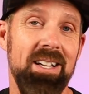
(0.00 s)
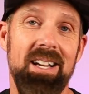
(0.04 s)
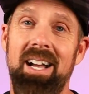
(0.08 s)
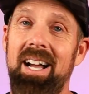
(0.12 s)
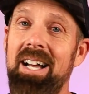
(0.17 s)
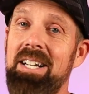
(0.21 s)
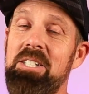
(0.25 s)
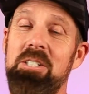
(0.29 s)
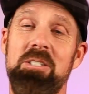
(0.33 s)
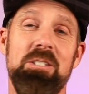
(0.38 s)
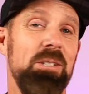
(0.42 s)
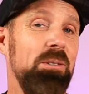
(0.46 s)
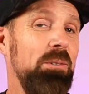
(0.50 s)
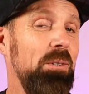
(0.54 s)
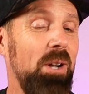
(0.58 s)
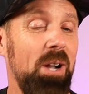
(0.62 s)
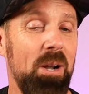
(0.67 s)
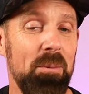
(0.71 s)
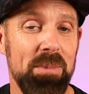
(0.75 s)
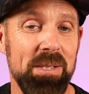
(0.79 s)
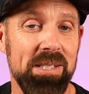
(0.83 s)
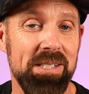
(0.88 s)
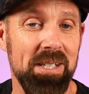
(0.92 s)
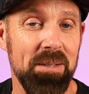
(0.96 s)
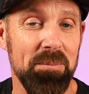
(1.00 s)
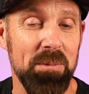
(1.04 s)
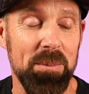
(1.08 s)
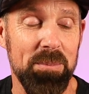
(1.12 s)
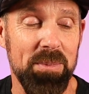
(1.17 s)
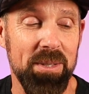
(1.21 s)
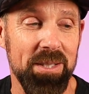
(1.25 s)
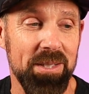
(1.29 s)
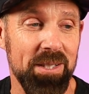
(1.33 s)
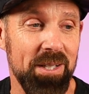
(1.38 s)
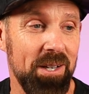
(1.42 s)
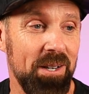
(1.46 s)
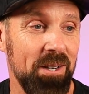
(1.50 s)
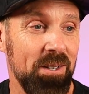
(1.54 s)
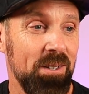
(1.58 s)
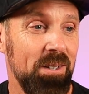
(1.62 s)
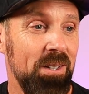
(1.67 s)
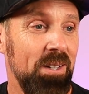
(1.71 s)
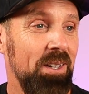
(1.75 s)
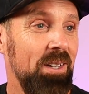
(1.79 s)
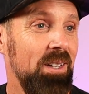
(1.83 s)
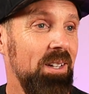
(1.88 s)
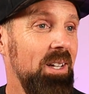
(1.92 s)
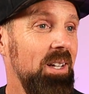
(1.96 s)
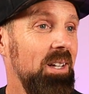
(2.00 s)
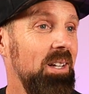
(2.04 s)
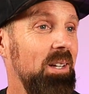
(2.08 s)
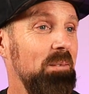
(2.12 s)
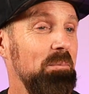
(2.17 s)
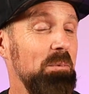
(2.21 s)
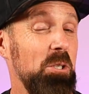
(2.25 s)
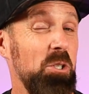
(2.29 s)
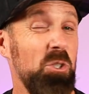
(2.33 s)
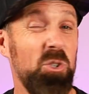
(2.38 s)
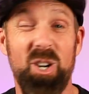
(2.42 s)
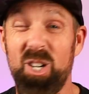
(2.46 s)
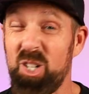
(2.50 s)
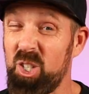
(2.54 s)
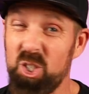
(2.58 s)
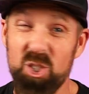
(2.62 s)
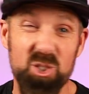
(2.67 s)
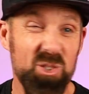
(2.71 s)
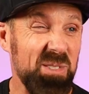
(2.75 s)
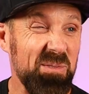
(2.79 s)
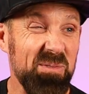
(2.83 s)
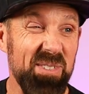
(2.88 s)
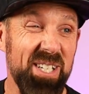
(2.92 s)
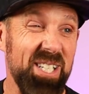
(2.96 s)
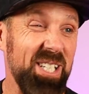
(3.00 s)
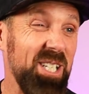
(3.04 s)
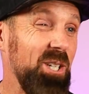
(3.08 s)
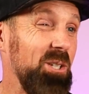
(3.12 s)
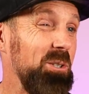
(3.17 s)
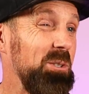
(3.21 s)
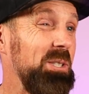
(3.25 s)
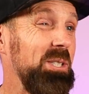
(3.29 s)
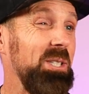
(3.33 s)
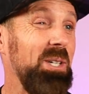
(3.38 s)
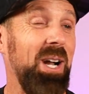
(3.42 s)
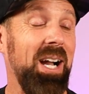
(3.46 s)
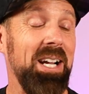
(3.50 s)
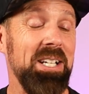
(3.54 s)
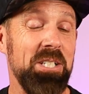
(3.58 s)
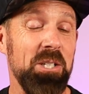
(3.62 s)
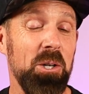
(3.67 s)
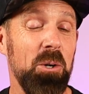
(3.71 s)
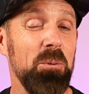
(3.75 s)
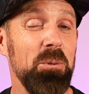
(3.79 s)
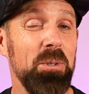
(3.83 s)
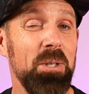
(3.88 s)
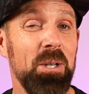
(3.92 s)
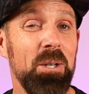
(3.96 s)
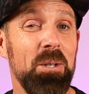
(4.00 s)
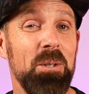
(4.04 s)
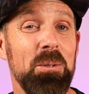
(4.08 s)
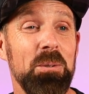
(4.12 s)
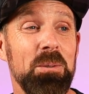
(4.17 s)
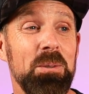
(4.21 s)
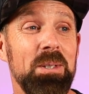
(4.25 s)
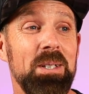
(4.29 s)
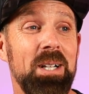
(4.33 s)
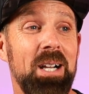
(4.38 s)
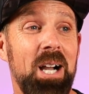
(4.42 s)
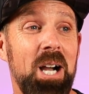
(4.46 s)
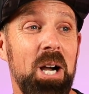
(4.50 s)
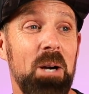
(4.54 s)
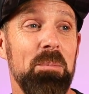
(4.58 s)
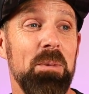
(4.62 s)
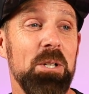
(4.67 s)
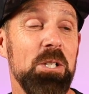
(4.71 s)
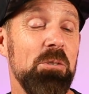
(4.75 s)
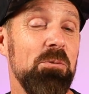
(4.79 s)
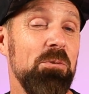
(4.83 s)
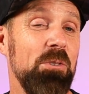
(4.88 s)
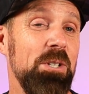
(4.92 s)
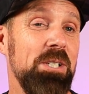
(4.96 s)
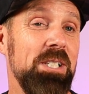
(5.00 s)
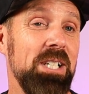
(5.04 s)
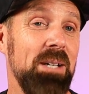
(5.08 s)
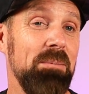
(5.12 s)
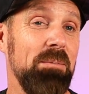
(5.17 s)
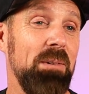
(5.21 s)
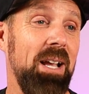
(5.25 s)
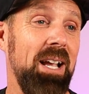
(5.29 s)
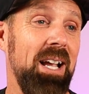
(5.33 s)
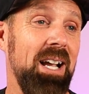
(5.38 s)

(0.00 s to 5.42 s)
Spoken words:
I just don't know how busy I'm going to be there. I'm going to try to shoot some videos. So I don't know how much free time I